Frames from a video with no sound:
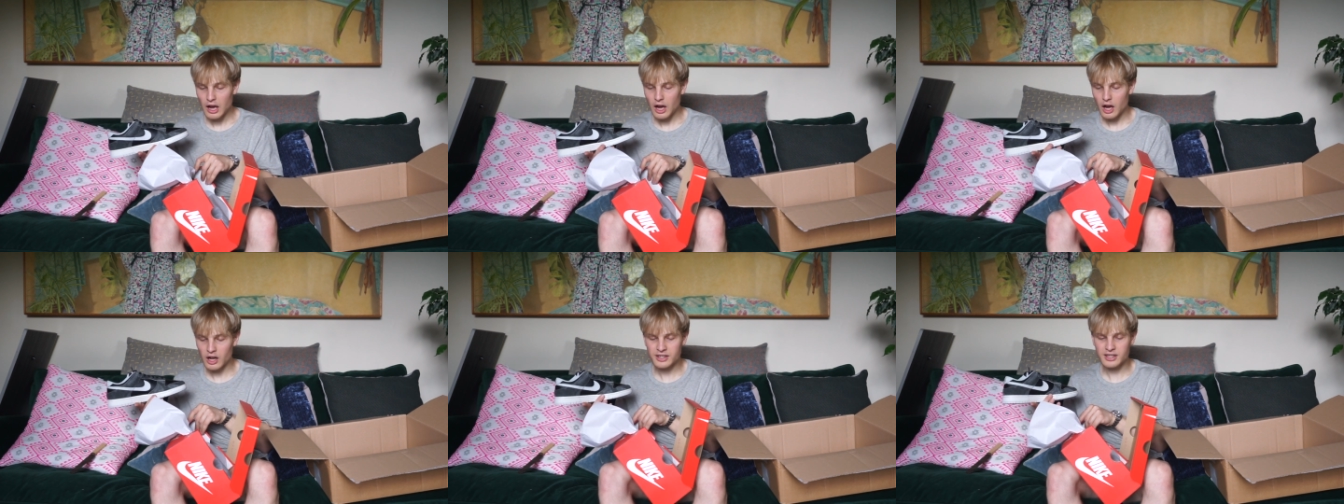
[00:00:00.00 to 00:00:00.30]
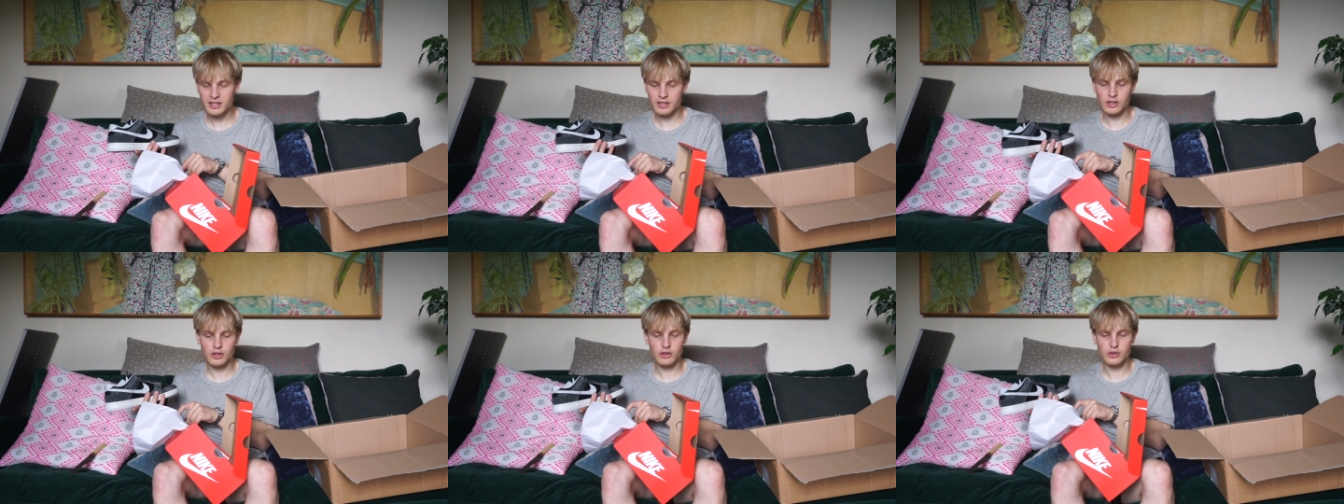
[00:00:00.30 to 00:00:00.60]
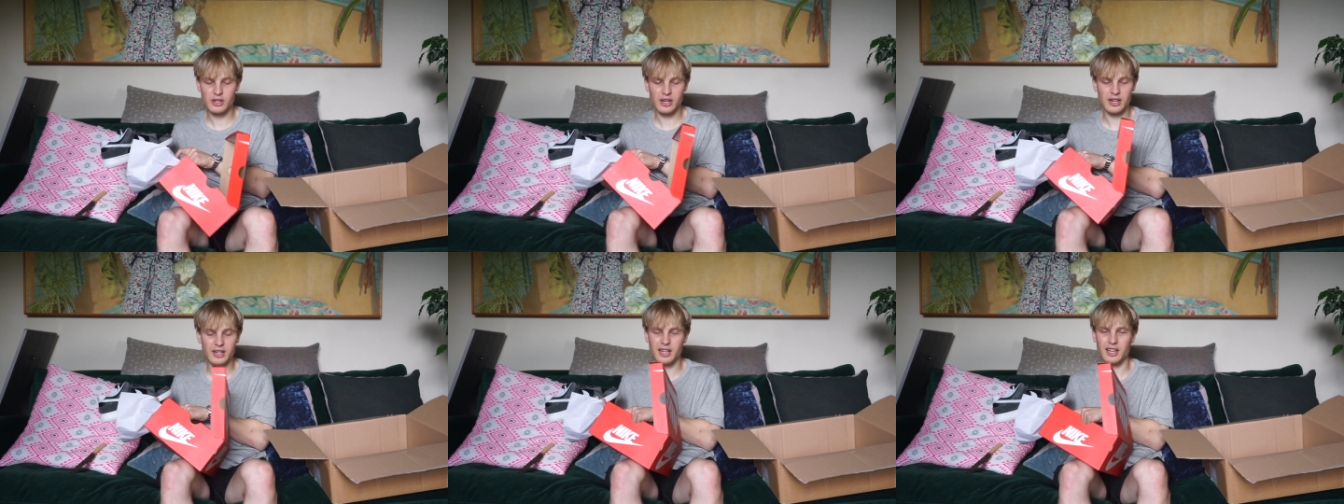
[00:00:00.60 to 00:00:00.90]
I didn't
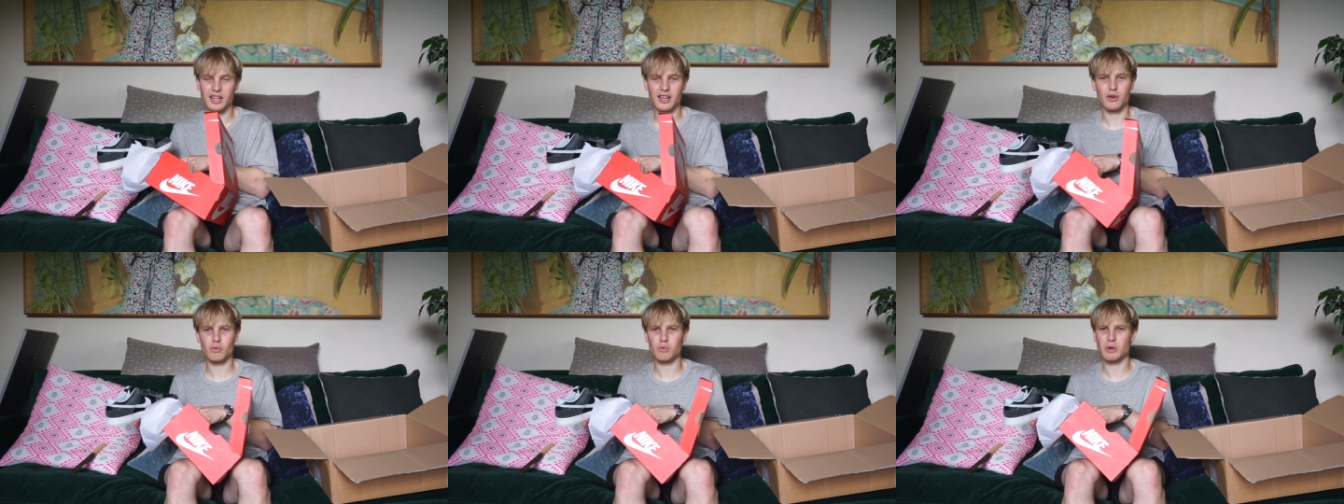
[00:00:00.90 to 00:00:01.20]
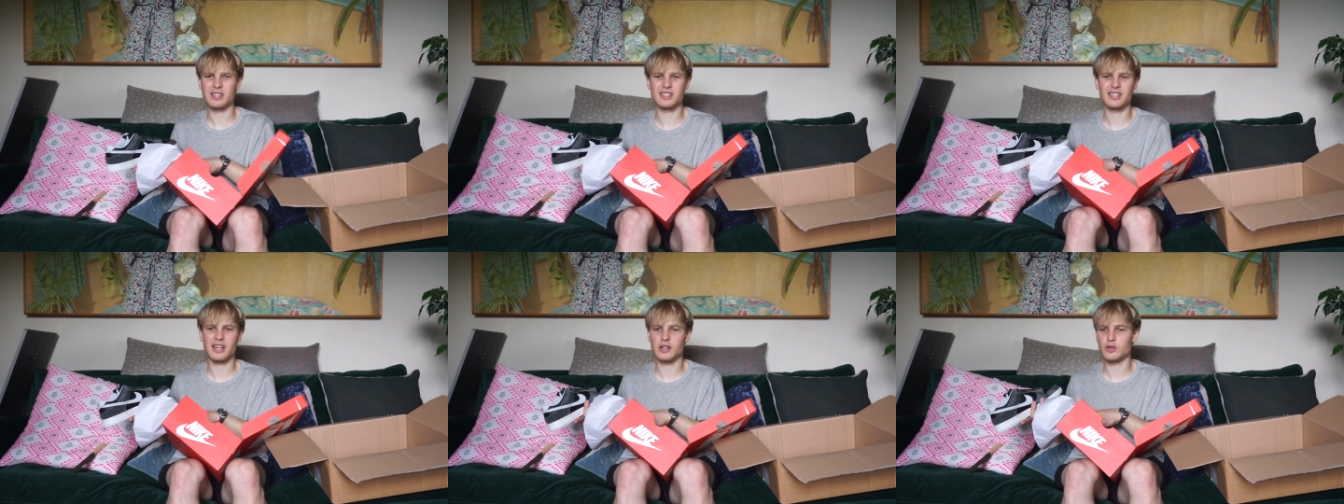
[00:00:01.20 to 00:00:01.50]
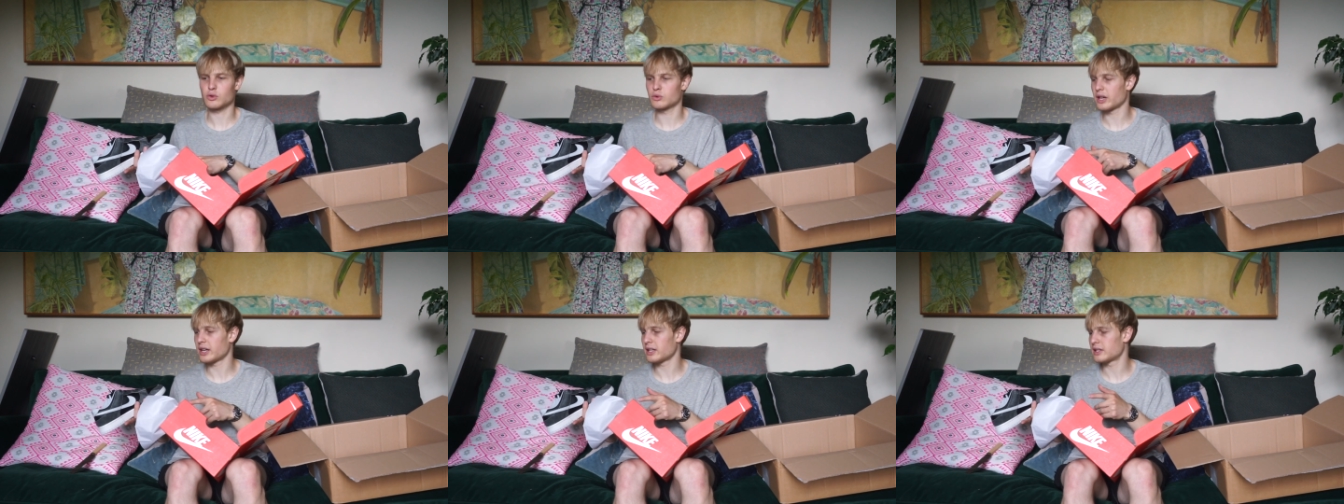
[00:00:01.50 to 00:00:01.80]
use any
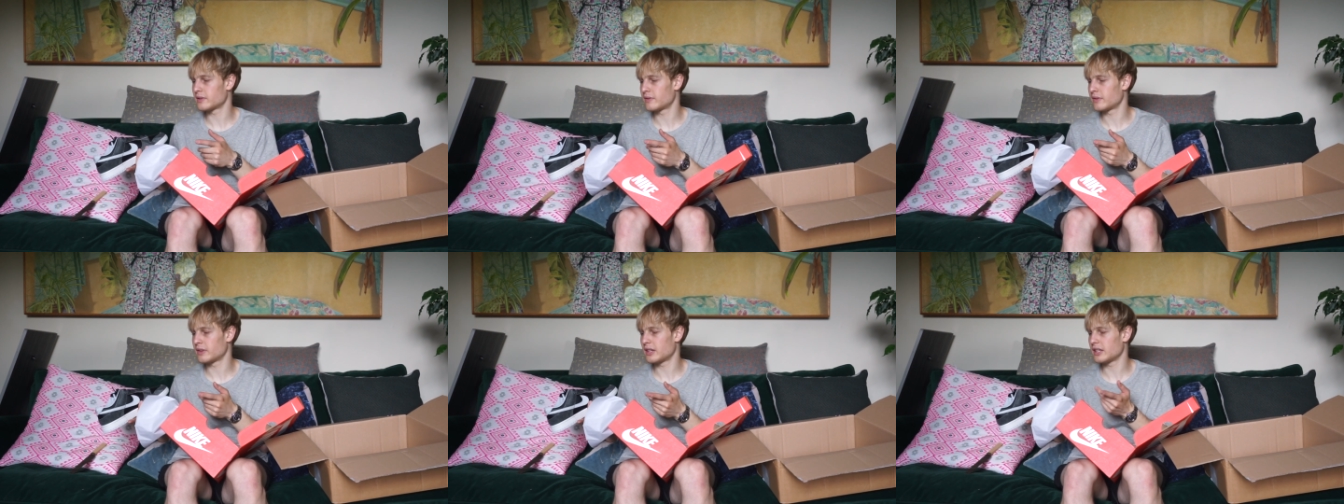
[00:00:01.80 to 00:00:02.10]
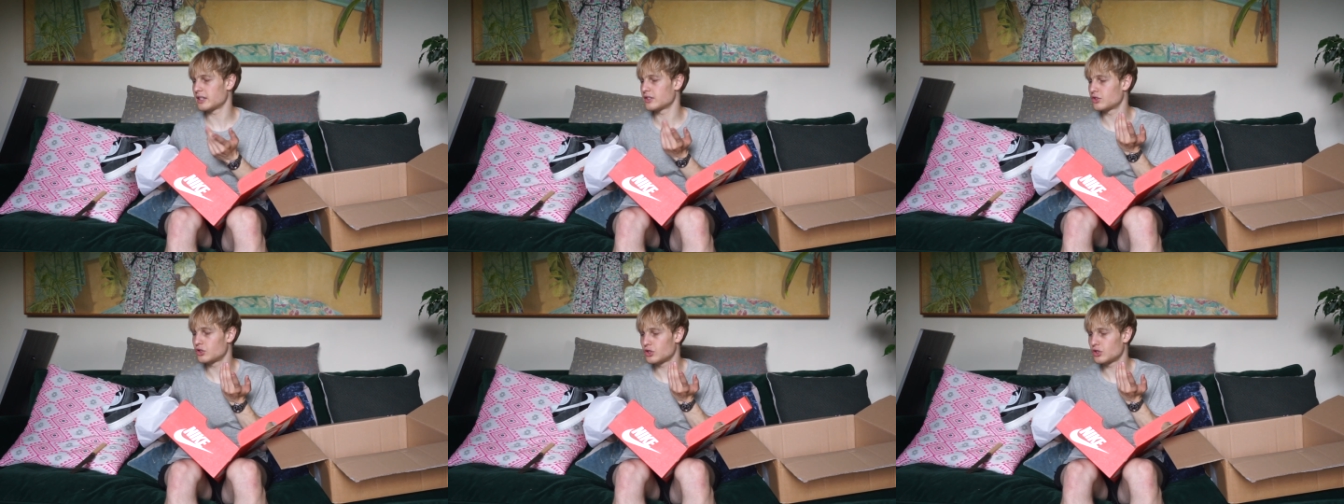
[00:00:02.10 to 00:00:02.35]
residential data for these,